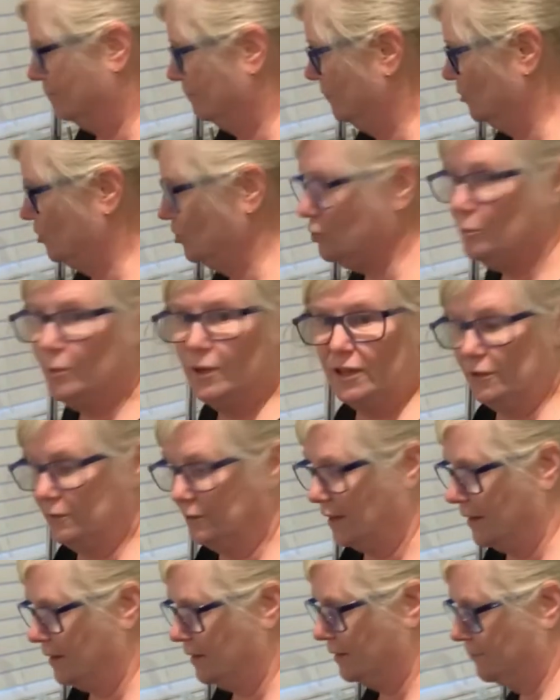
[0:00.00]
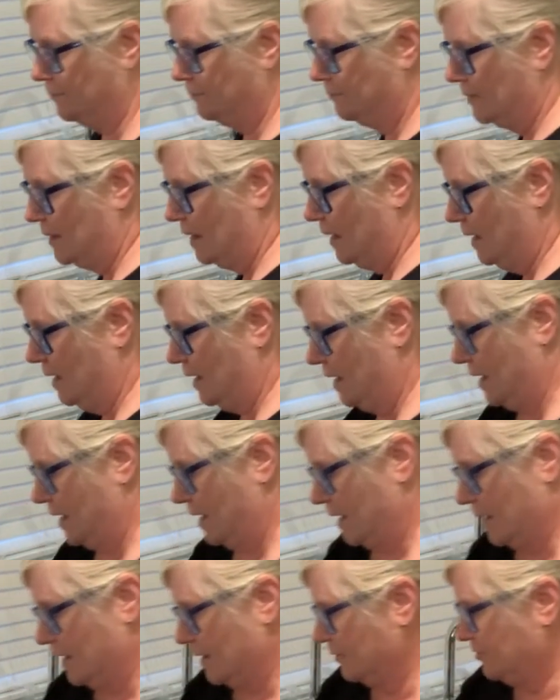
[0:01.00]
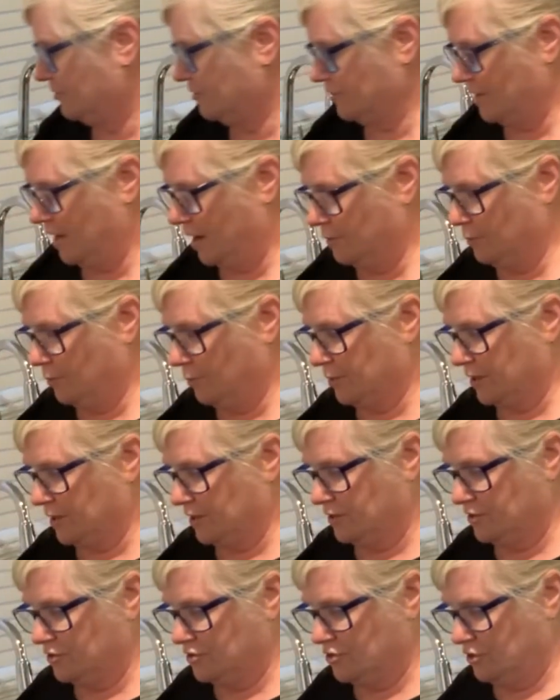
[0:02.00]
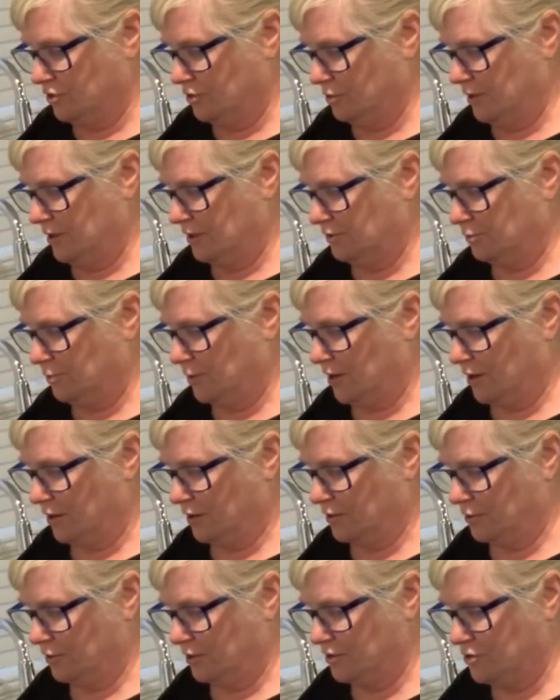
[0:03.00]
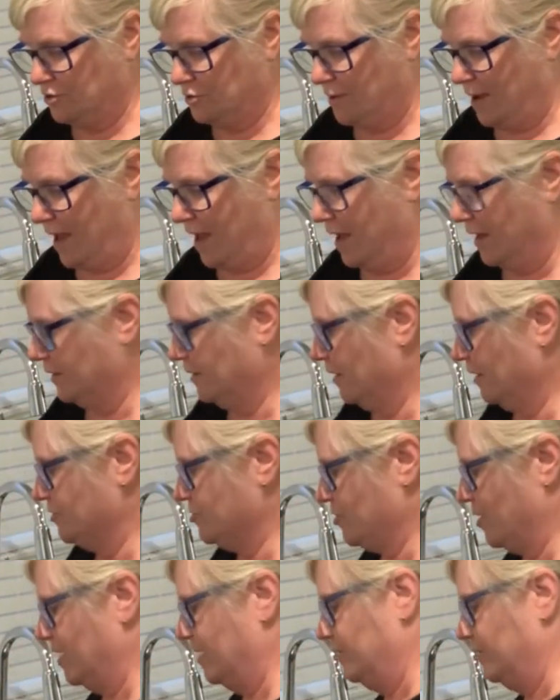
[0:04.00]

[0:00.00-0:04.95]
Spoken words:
do what you like. So now what we're going to do is we are going to add our dry